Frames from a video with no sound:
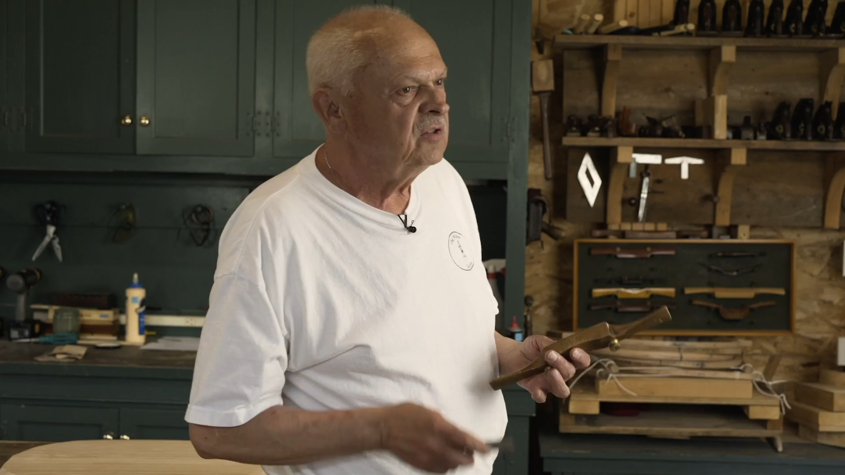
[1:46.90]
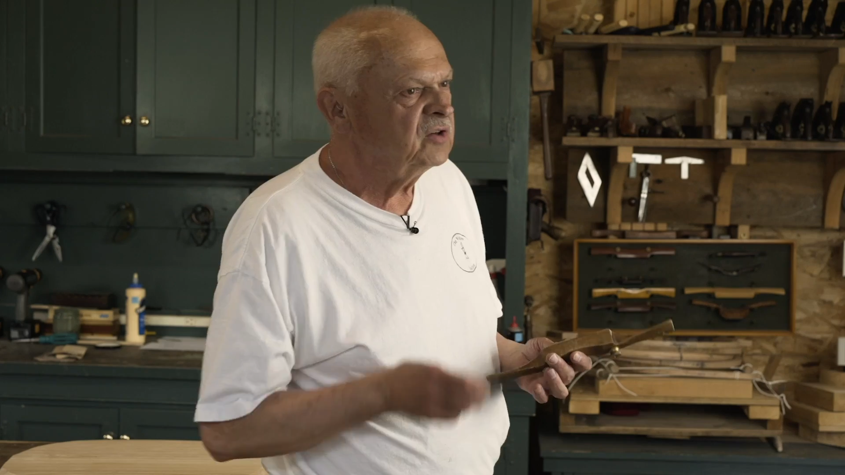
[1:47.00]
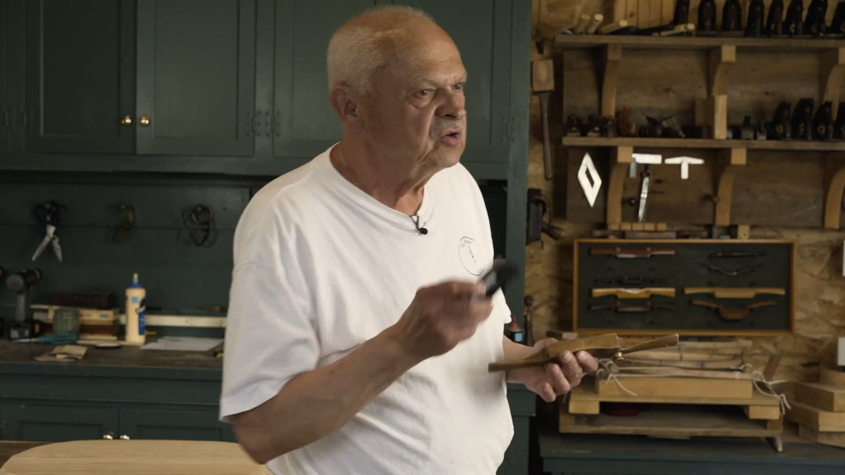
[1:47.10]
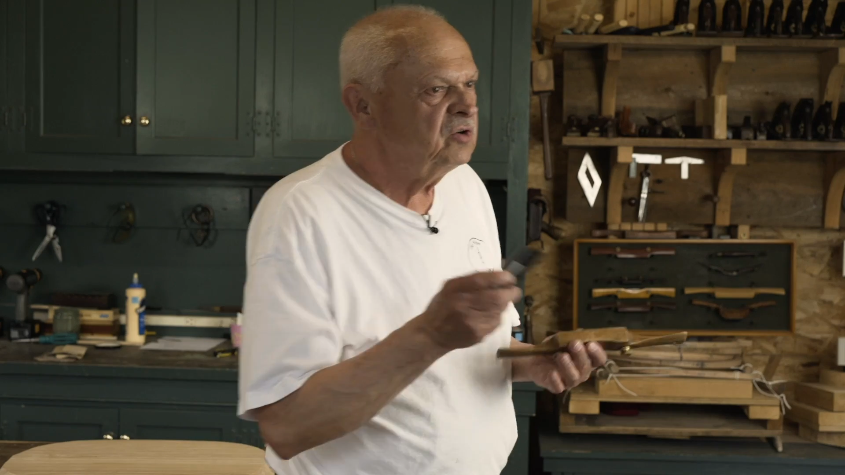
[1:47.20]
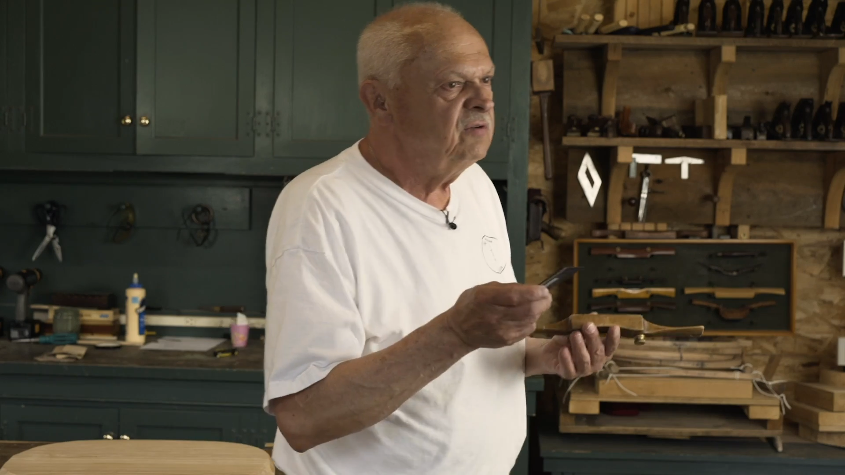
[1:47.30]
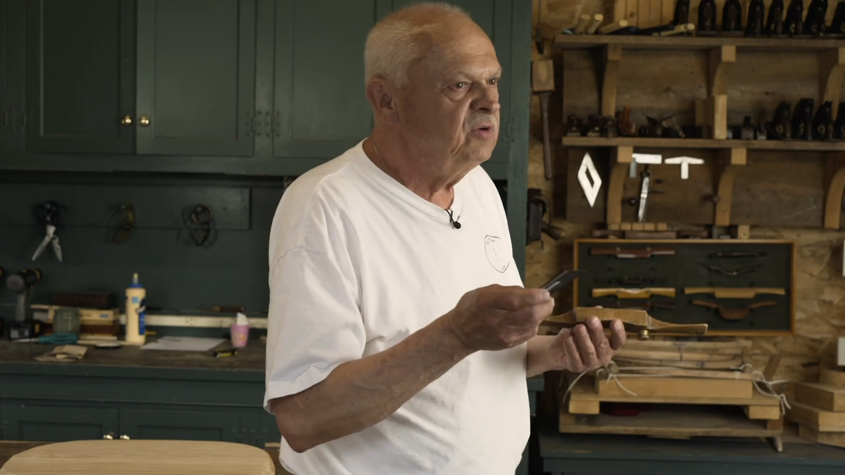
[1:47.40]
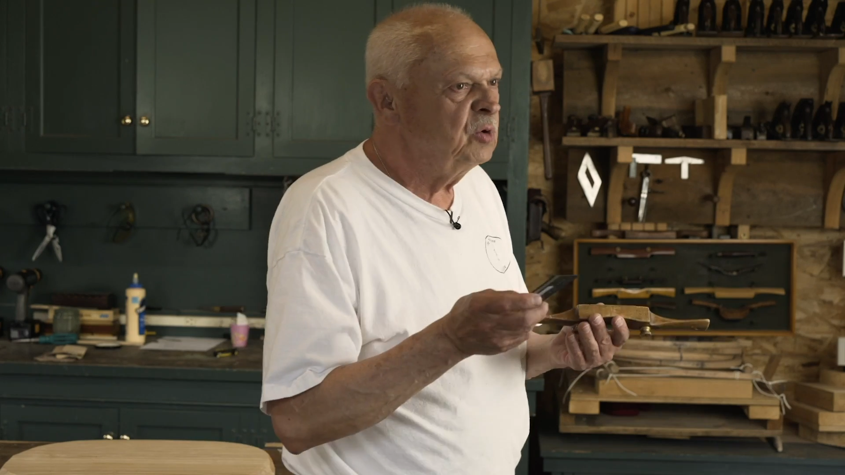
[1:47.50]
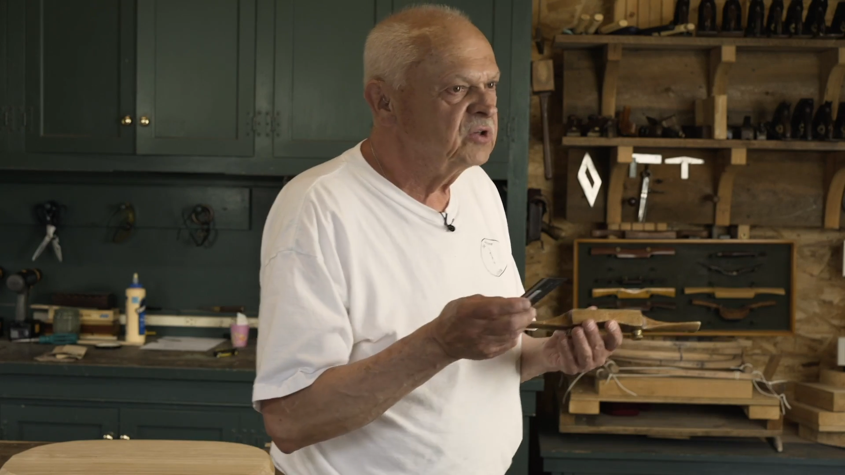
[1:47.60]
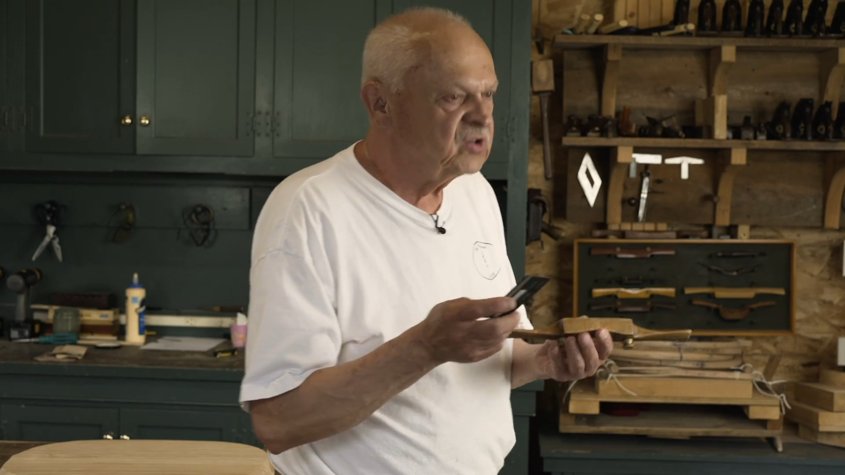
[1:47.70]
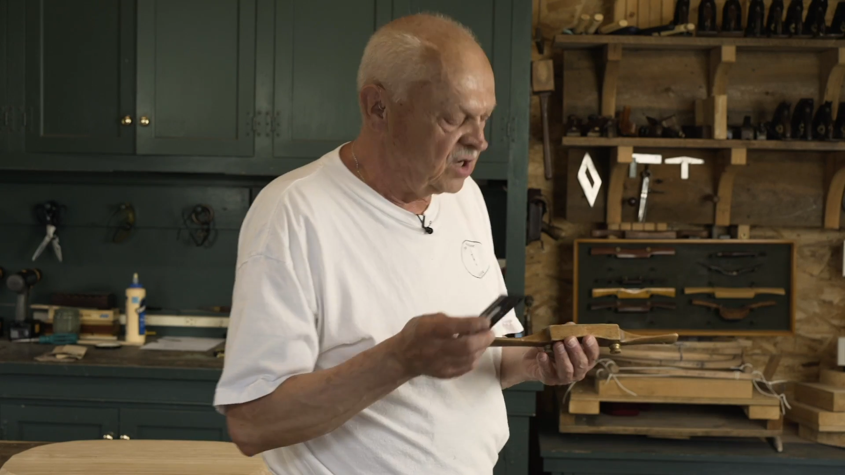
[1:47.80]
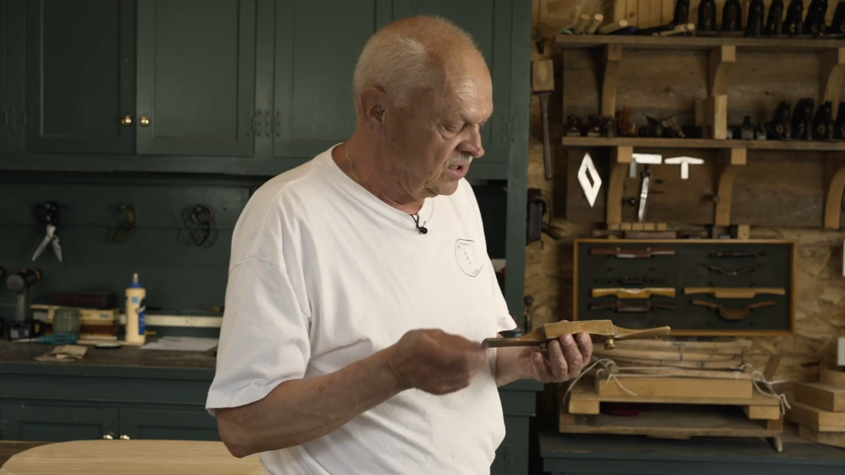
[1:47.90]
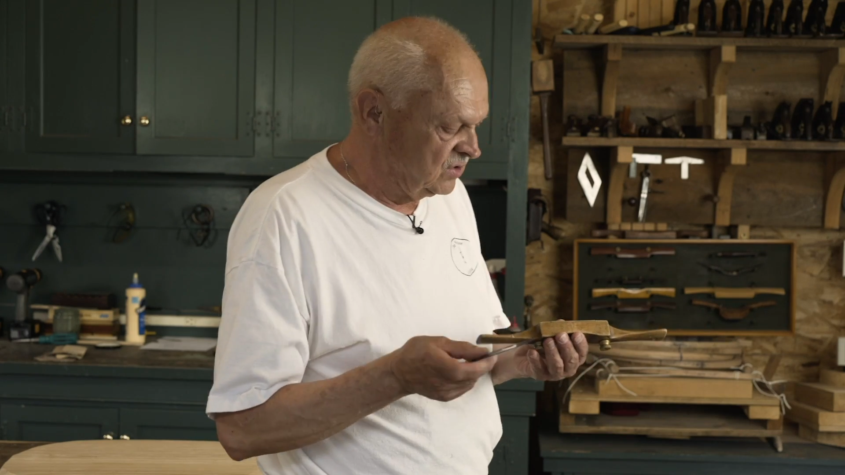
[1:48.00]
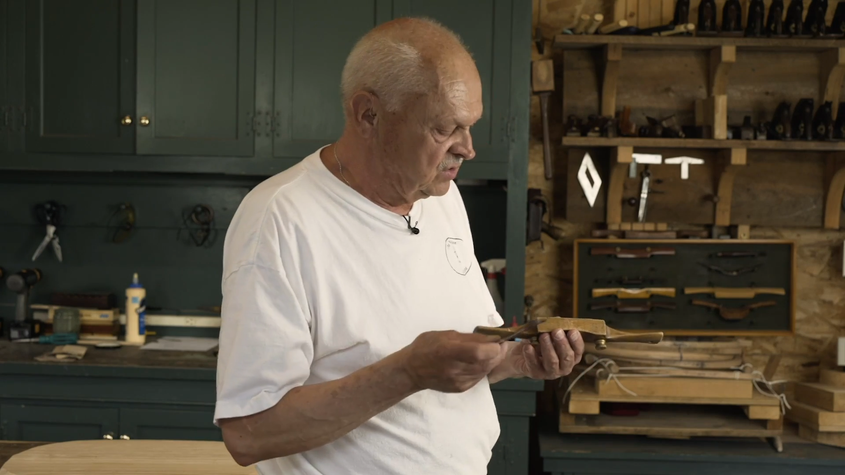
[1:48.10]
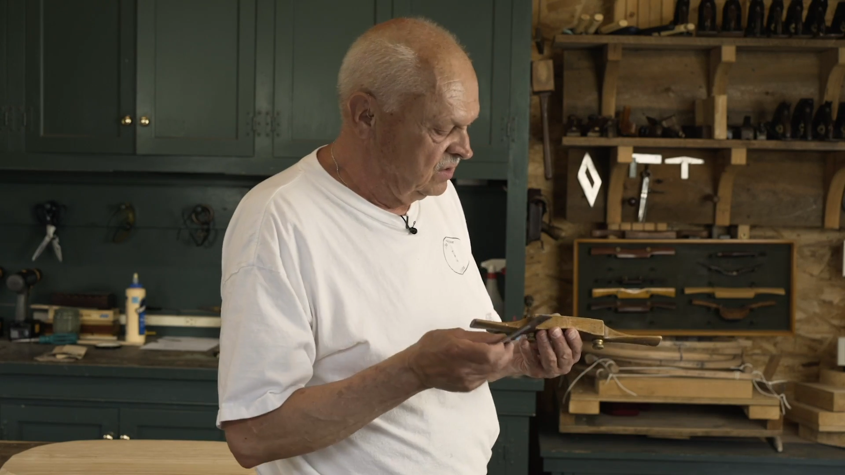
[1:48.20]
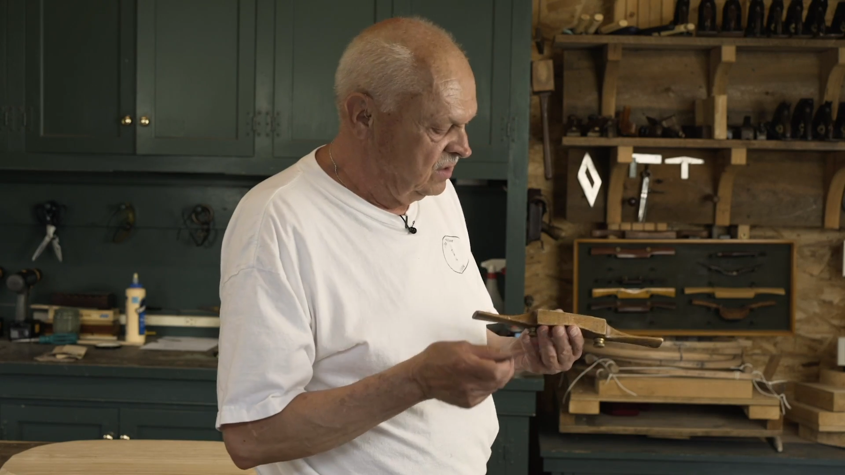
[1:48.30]
This will give you a
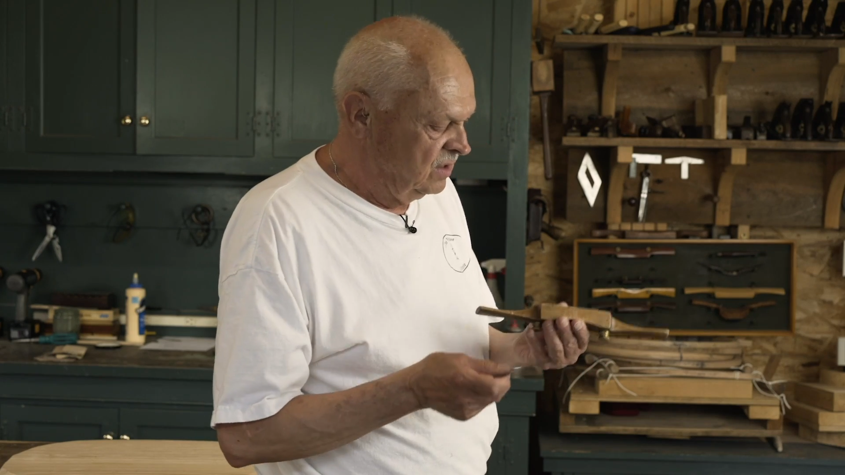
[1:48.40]
sense